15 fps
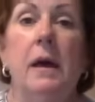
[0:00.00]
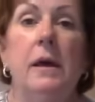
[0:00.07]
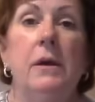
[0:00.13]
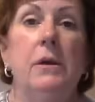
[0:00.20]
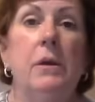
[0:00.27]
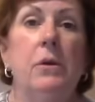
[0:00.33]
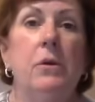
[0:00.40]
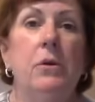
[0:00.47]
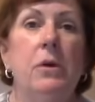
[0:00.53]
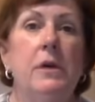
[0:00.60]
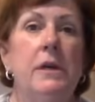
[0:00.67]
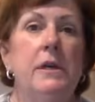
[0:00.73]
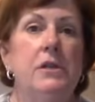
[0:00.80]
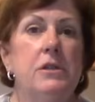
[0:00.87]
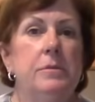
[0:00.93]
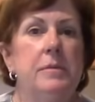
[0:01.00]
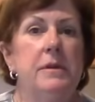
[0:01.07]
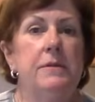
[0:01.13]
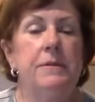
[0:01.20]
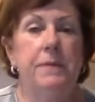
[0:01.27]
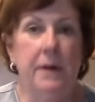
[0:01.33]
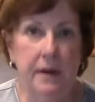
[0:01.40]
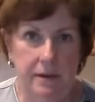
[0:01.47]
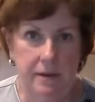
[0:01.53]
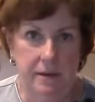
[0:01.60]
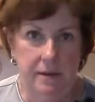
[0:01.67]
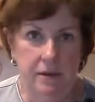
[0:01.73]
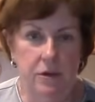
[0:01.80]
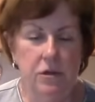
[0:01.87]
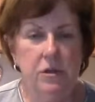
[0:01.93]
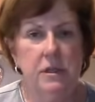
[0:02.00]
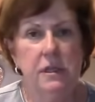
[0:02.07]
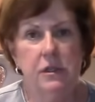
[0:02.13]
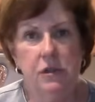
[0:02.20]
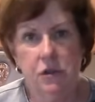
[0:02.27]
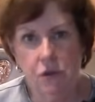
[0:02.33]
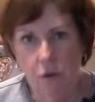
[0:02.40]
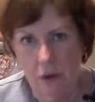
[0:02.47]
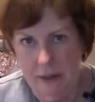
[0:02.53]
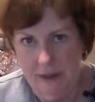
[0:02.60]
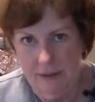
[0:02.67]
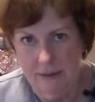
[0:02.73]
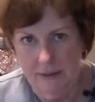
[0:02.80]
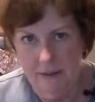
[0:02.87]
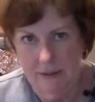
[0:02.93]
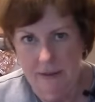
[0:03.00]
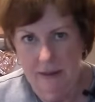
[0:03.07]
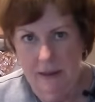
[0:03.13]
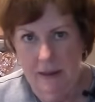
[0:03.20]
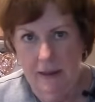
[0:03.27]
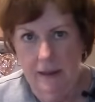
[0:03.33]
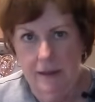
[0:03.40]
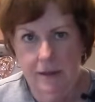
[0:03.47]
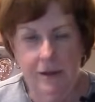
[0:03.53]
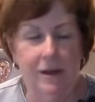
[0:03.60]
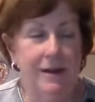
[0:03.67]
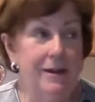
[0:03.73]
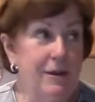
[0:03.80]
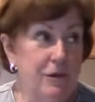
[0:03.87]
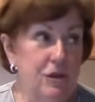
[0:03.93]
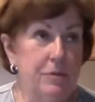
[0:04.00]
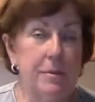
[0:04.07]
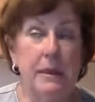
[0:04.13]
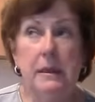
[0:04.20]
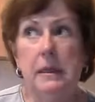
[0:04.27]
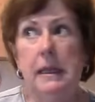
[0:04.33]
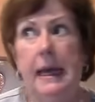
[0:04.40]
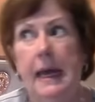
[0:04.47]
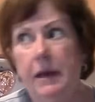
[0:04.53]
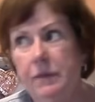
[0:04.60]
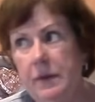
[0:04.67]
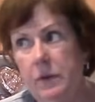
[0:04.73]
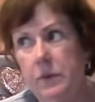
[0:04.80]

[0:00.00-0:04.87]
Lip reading: You know, cooking should be fun. You should enjoy it. You should be laughing